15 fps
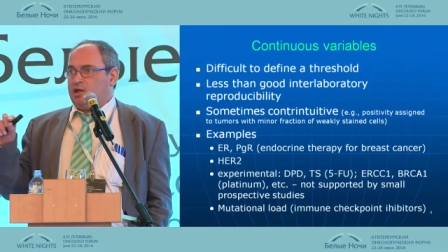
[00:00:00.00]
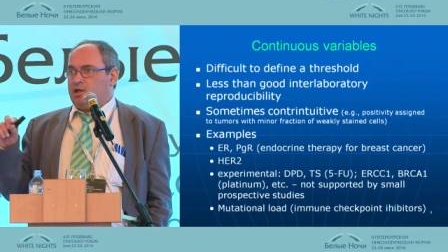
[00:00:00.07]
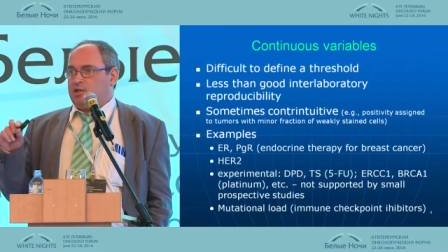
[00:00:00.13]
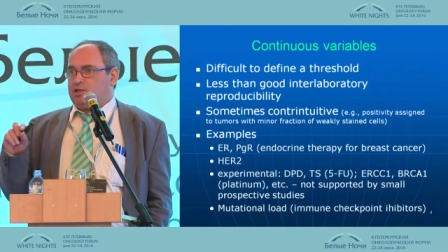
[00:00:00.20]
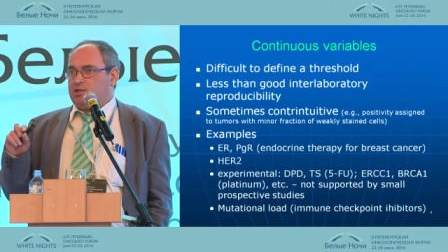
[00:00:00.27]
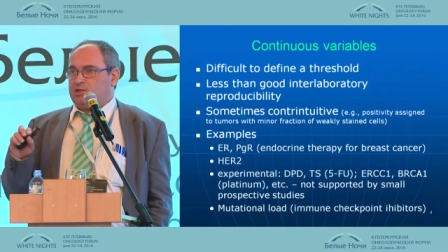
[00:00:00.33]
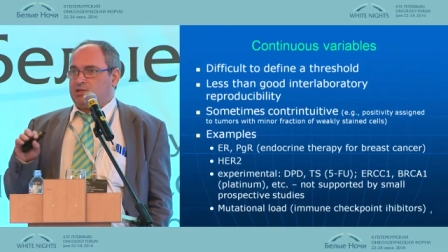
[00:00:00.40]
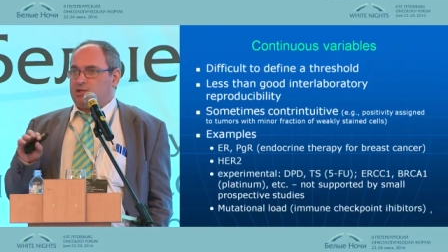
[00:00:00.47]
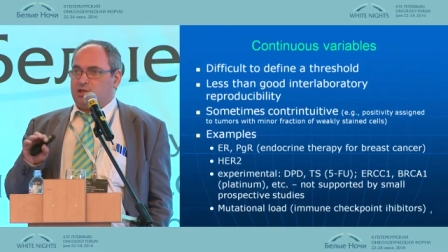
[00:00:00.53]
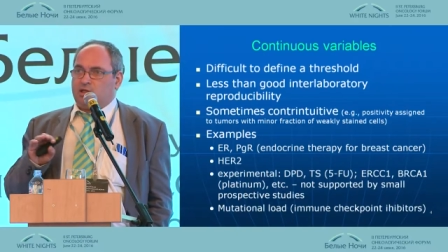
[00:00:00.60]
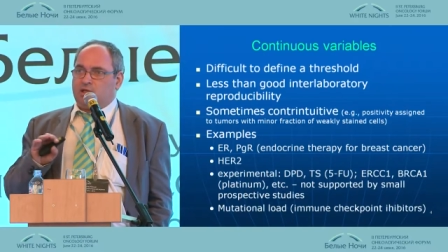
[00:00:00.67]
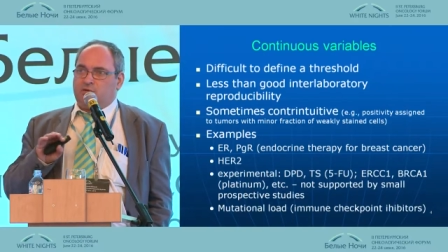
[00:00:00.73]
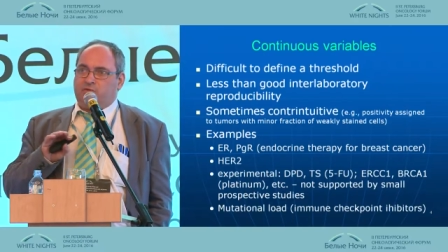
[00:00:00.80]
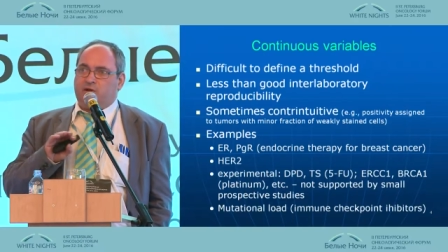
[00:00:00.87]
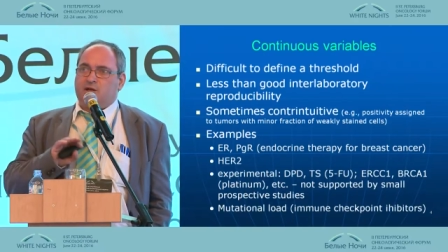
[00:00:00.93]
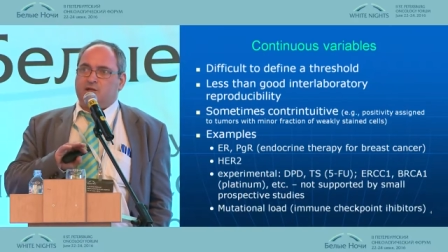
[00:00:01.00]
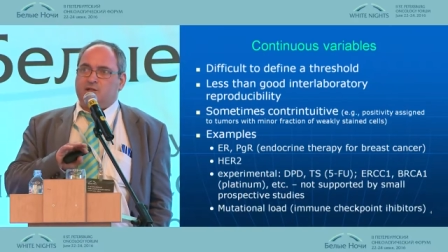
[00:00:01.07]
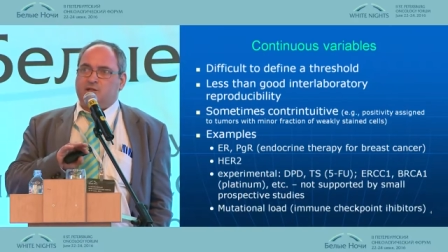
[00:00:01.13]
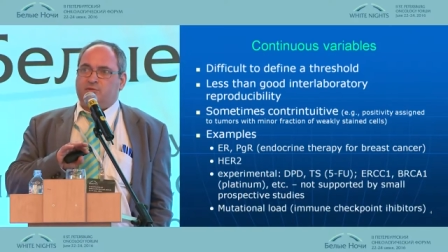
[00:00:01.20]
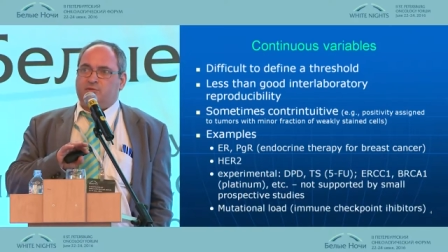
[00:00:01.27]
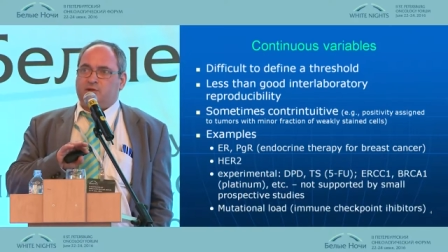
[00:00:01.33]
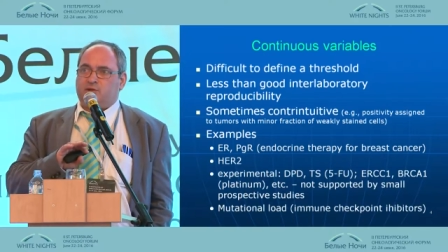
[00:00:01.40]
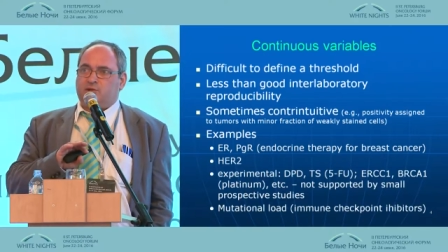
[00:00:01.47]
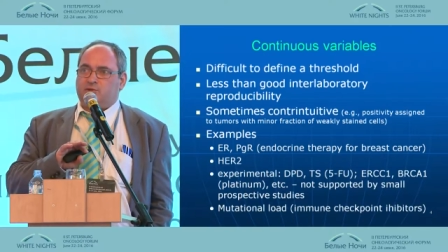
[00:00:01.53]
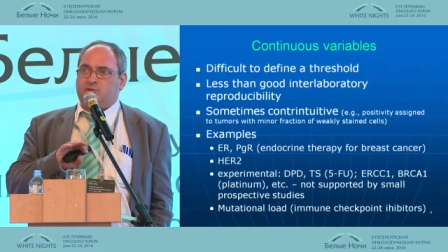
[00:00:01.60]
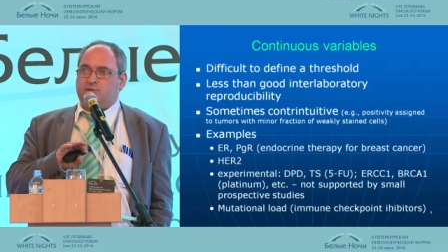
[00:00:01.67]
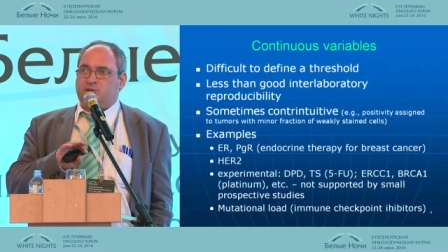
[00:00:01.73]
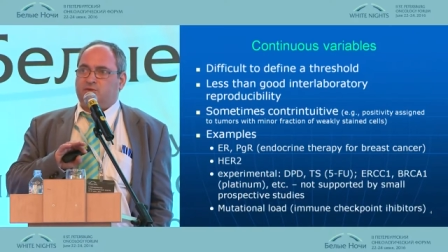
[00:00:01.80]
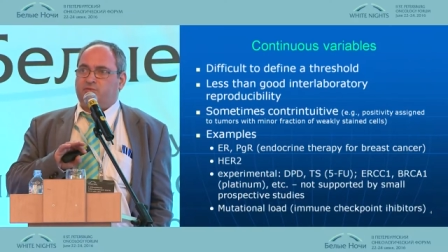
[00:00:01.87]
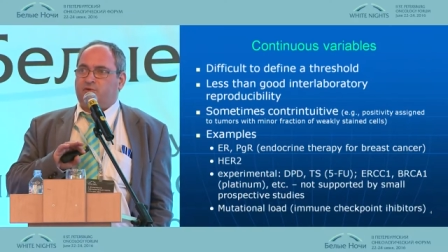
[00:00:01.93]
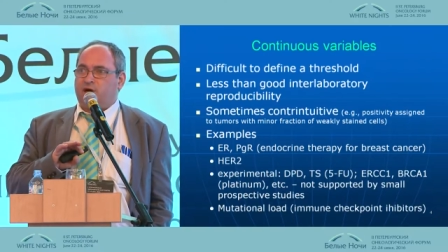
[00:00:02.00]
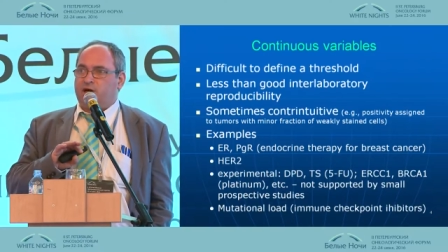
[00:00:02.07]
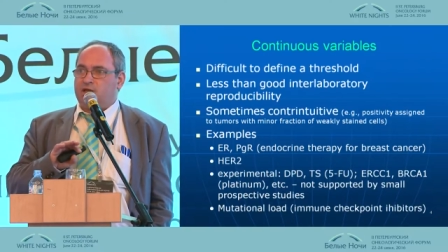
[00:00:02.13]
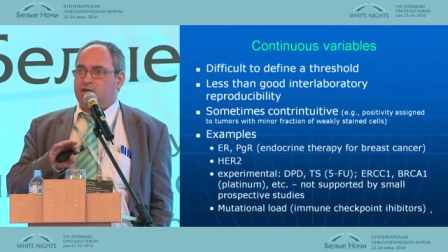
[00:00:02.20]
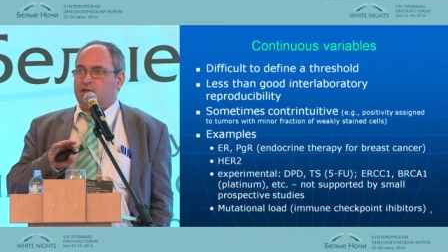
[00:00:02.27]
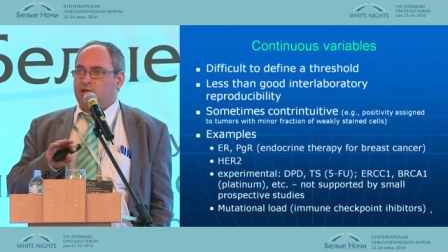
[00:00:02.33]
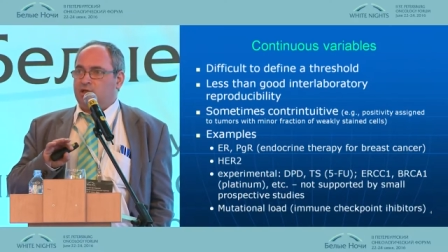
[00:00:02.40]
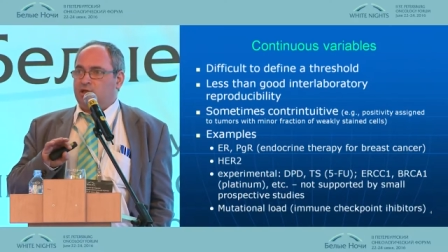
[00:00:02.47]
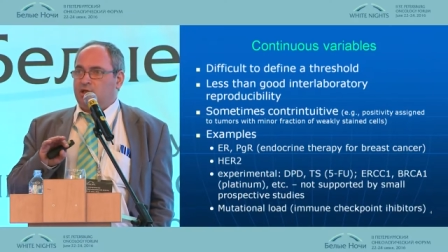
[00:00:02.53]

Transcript: it is very difficult to define